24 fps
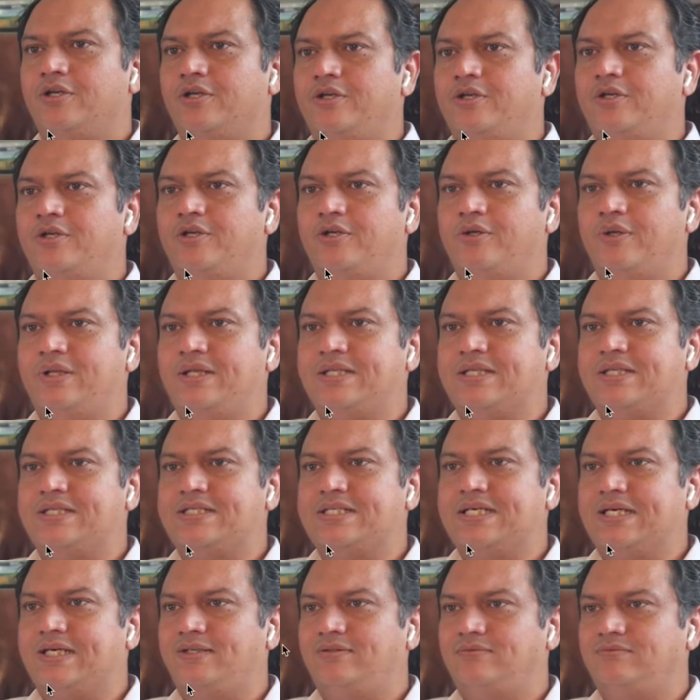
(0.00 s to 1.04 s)
during the
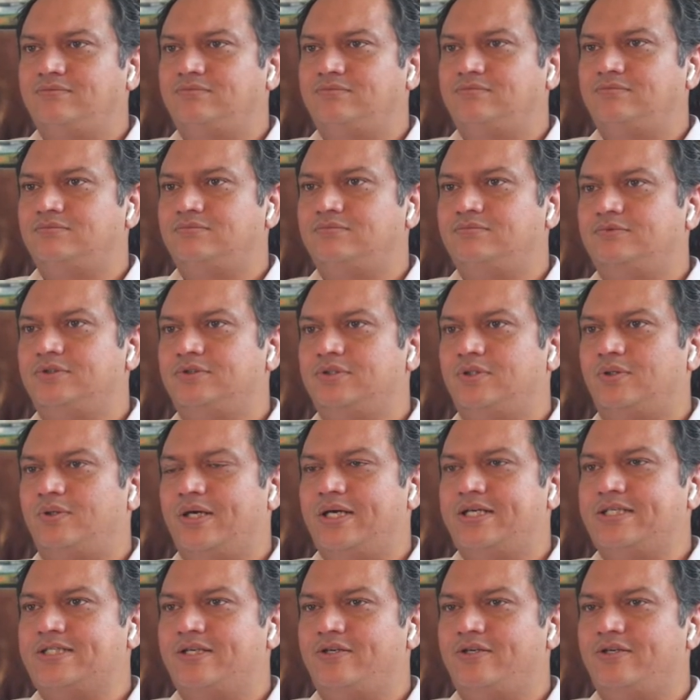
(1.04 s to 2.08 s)
day. So
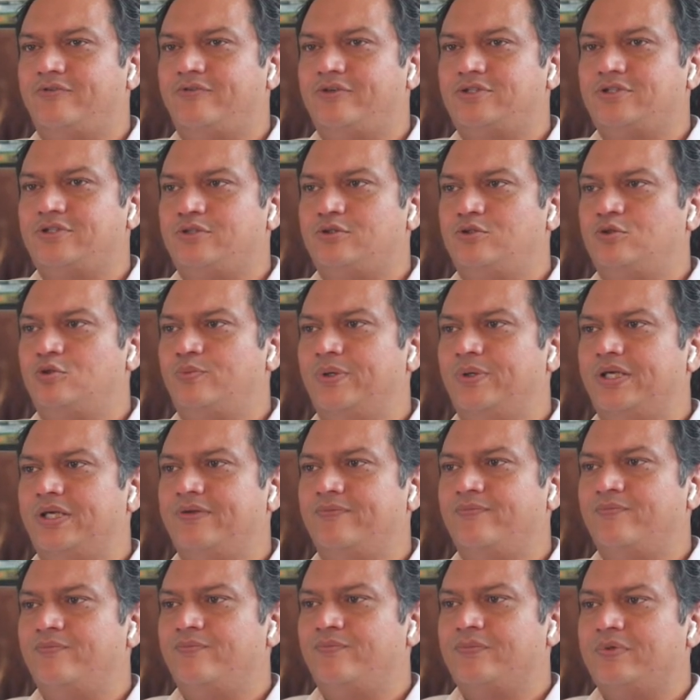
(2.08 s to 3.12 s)
right-sided facial drooping.
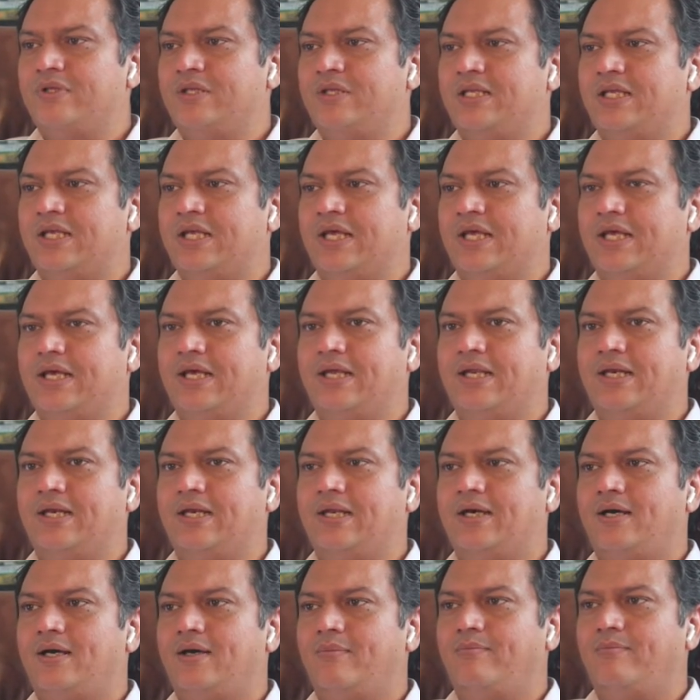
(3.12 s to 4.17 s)
And
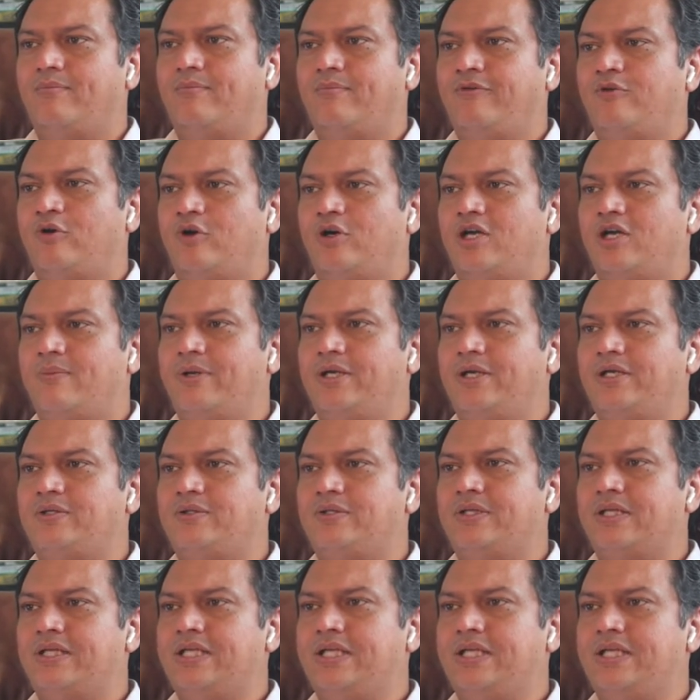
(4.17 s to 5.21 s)
before coming to
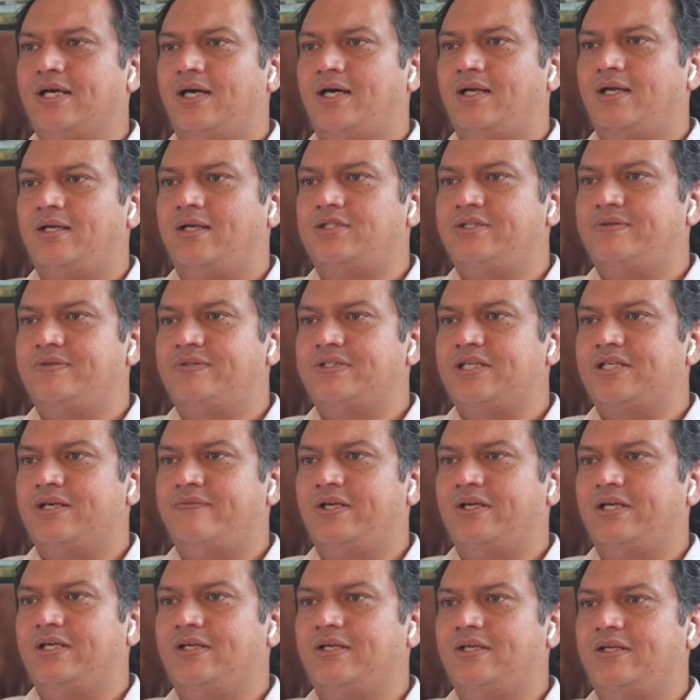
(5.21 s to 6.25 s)
the ER, she was
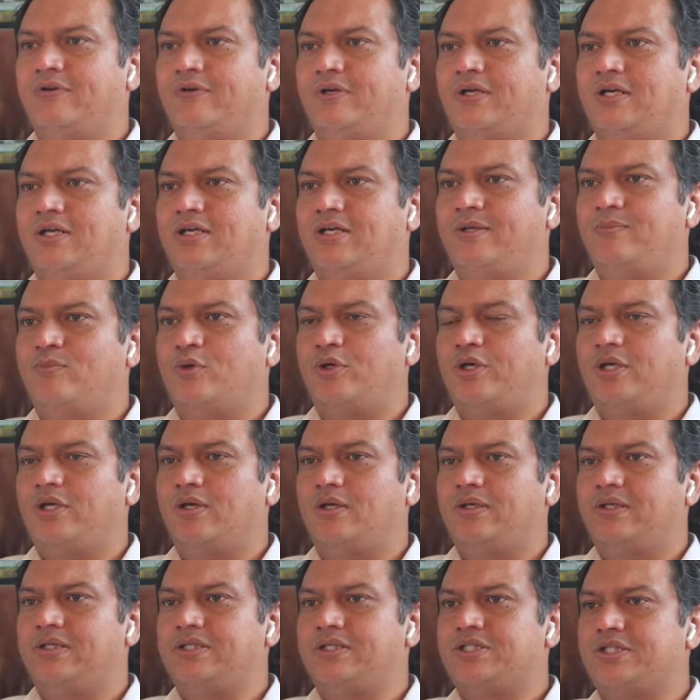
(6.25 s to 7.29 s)
having difficulty putting
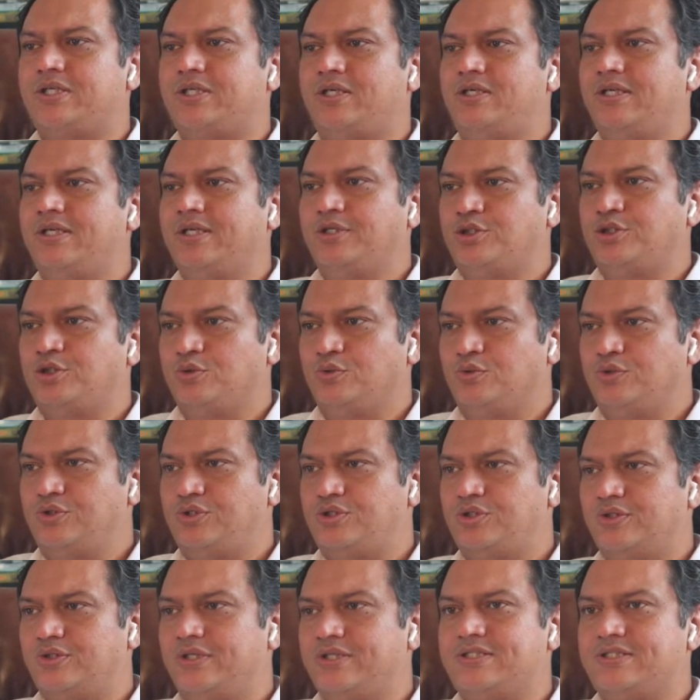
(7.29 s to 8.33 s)
on his shirt and shoes.
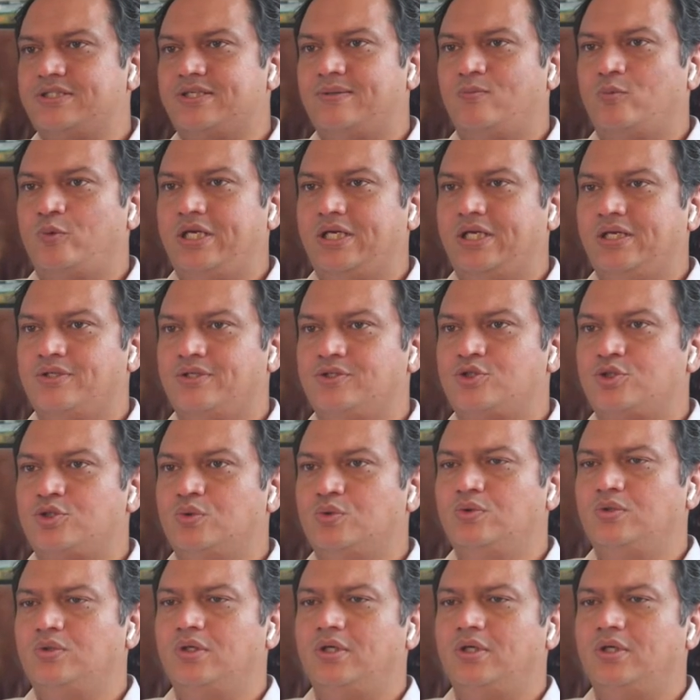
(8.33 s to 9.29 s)
So there is some weakness too.